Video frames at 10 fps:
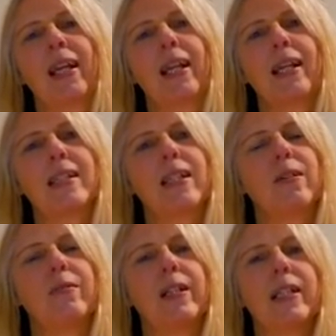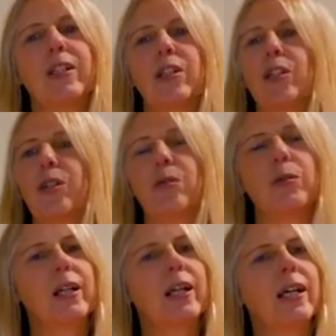It's a lovely thing to
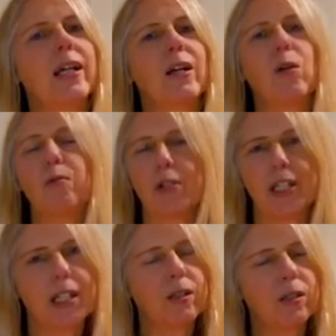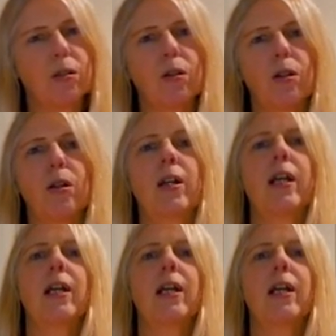do over dinner, or